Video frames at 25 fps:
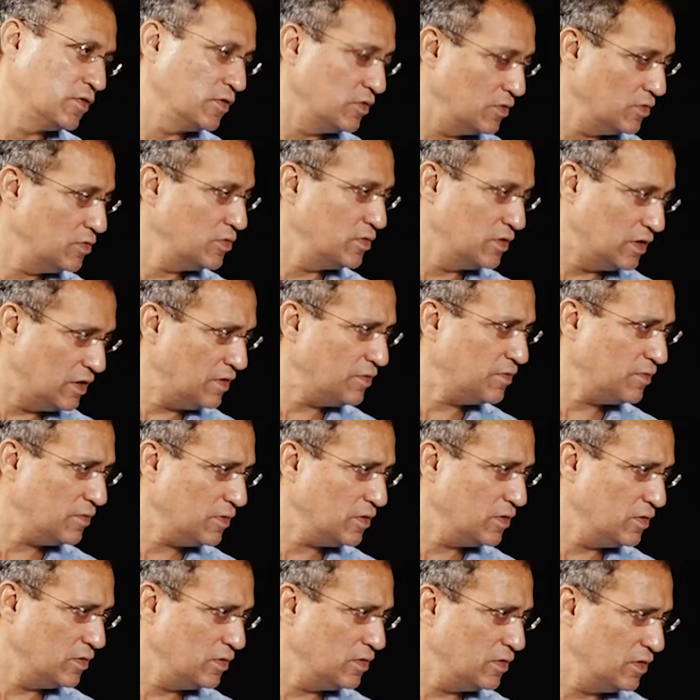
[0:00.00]
So you
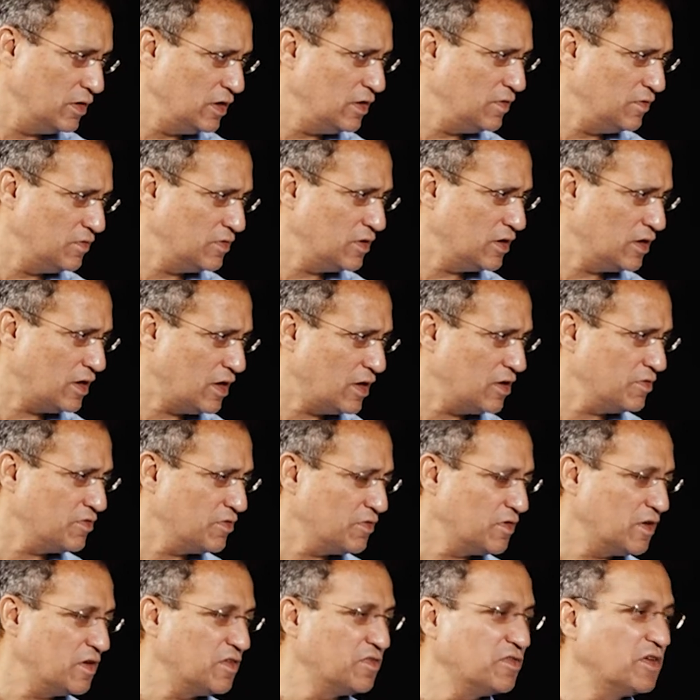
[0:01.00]
lived a life
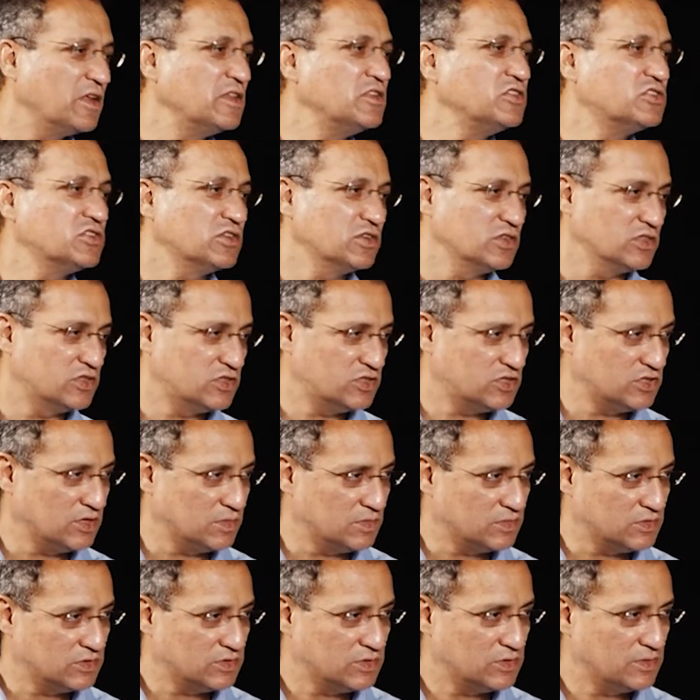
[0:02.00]
of adventure, it
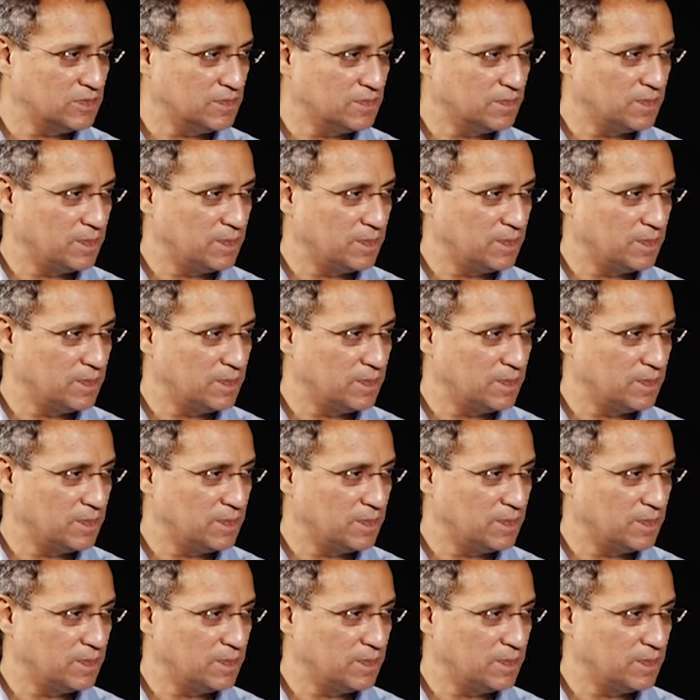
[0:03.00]
seems.